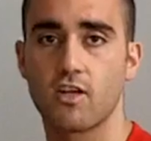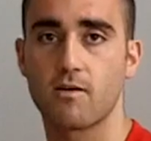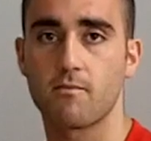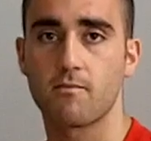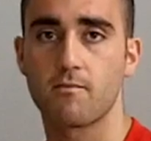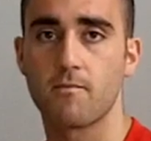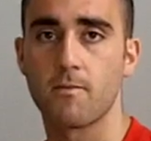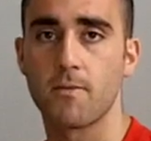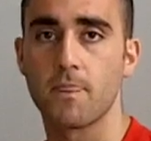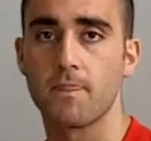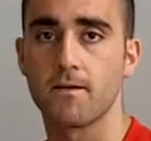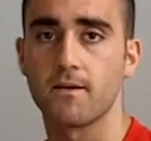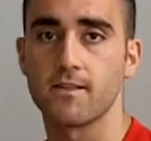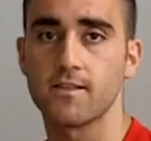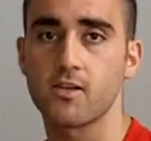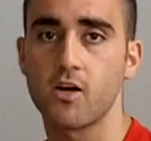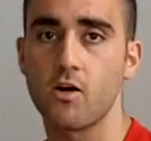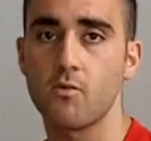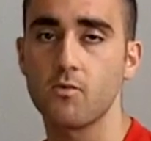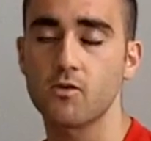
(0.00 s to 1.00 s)
to them.
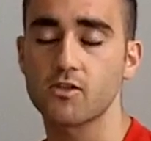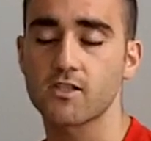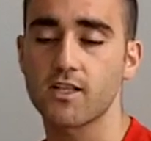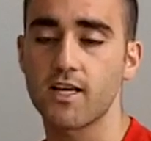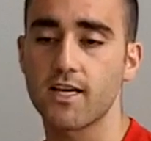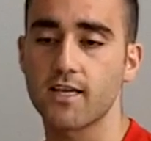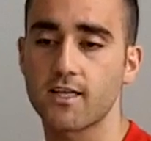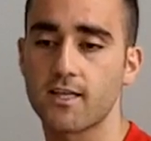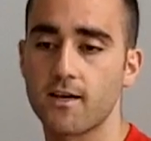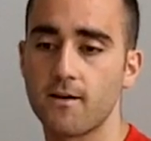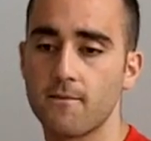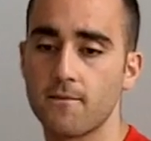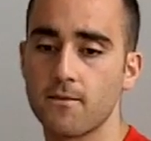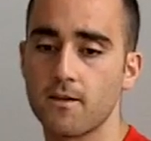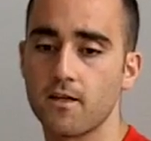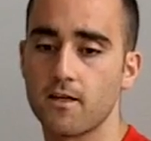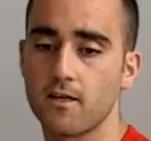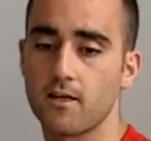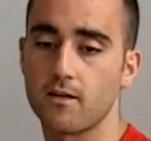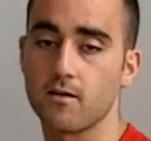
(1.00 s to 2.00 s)
It's almost like,
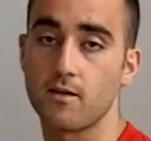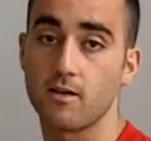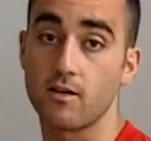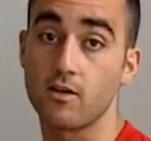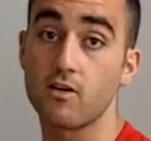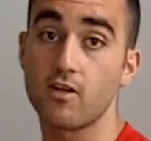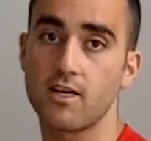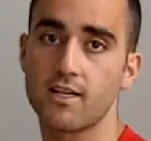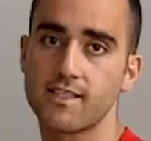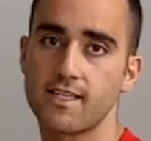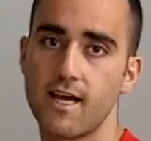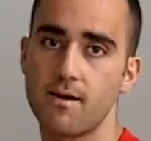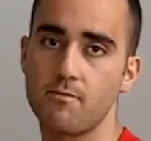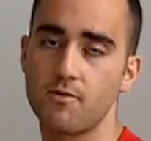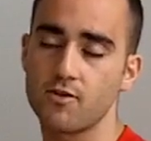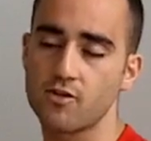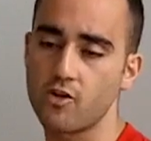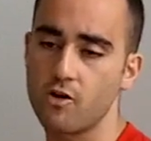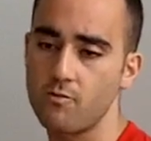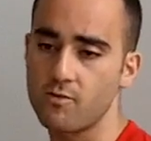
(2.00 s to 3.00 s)
a good
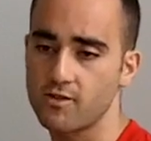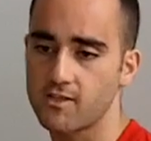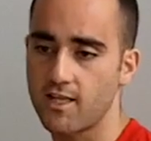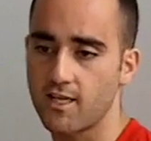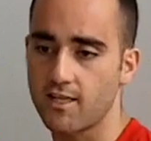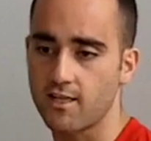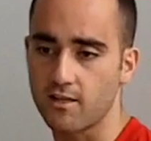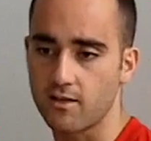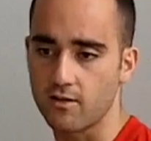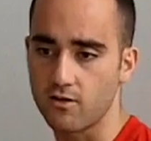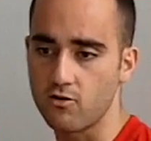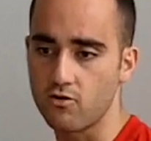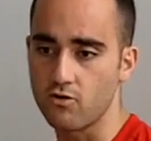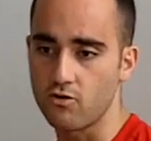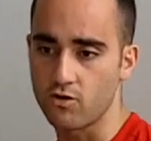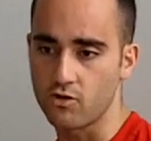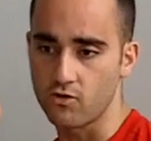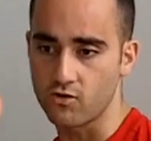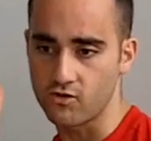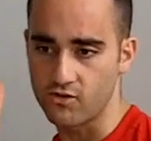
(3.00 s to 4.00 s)
example, it's almost like
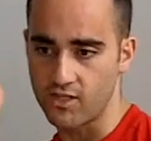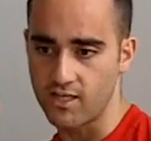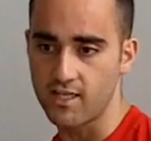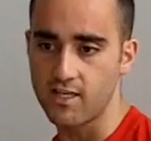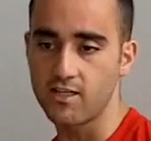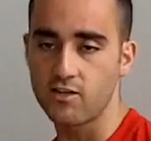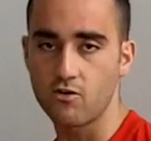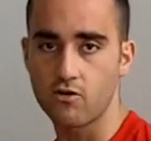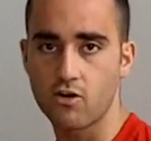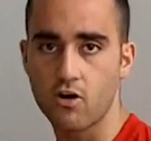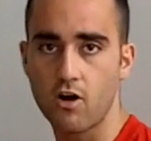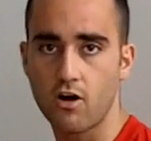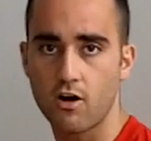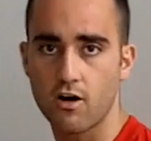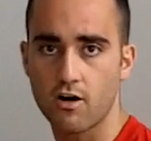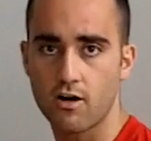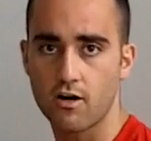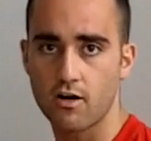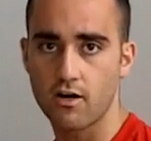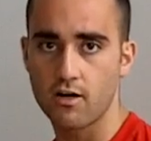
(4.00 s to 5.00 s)
you're sitting in your
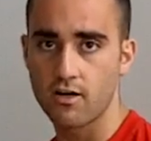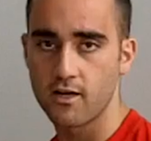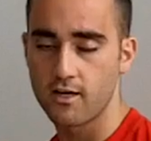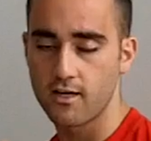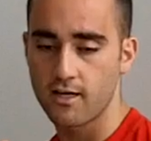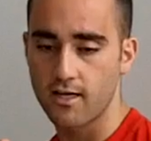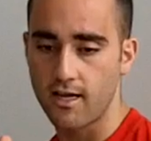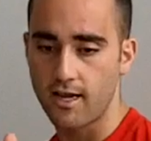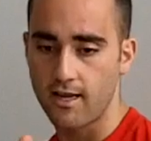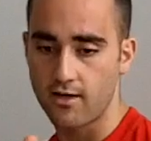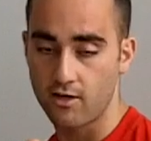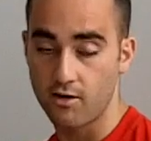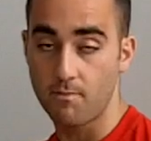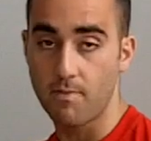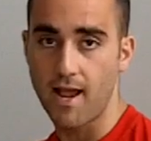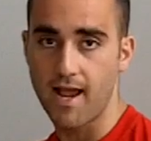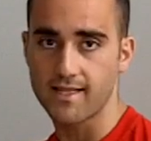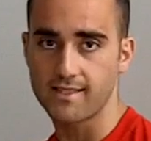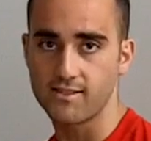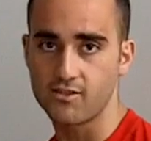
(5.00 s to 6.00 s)
car in the
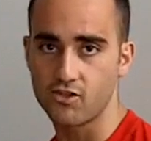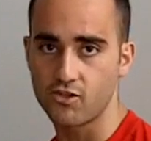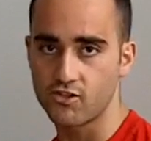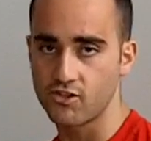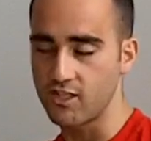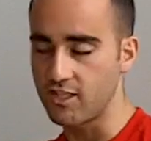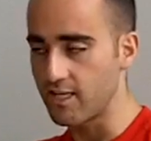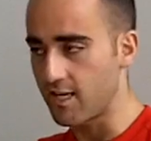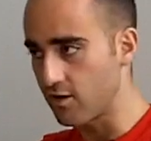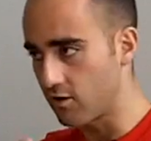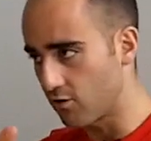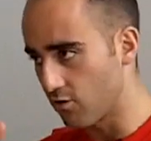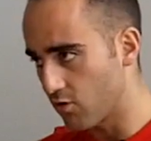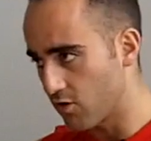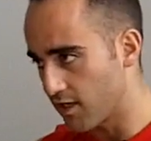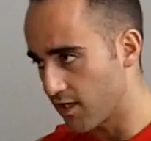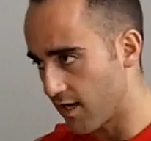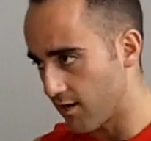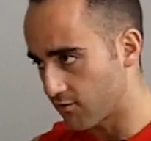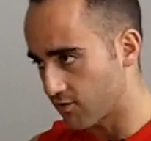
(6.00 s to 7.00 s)
passenger seat and you're
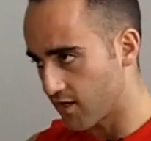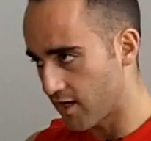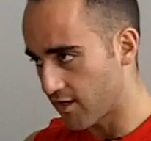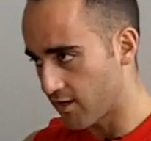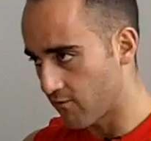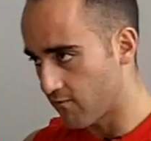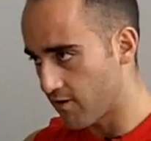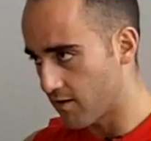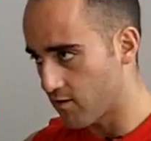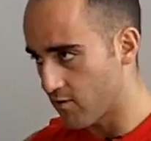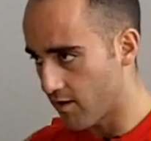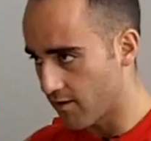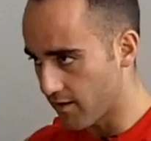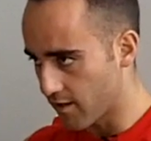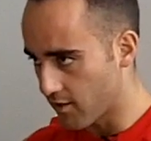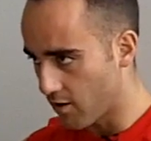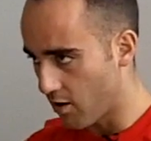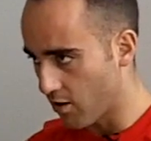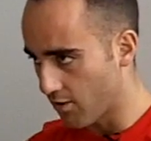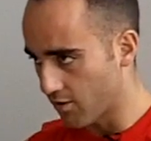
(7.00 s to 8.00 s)
looking outside the window and
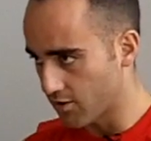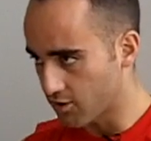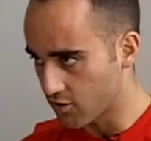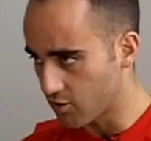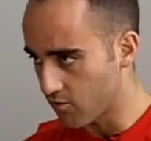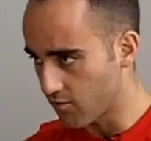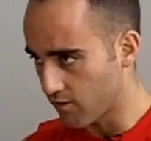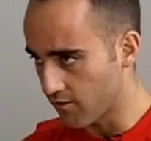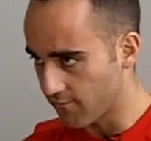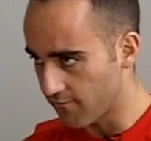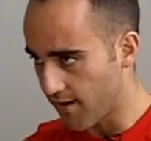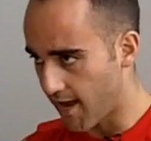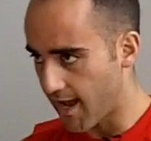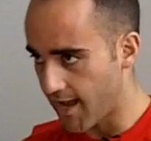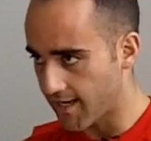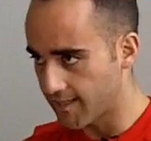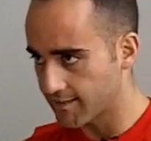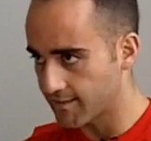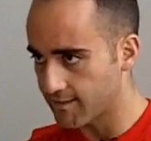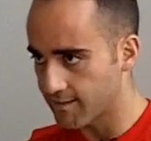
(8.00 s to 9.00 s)
the car is going
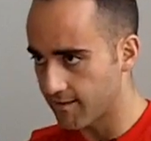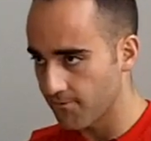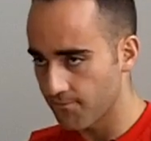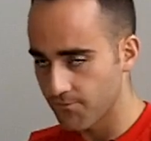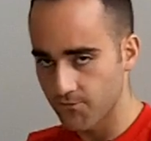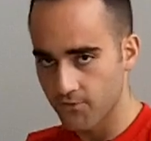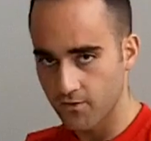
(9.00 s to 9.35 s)
fast.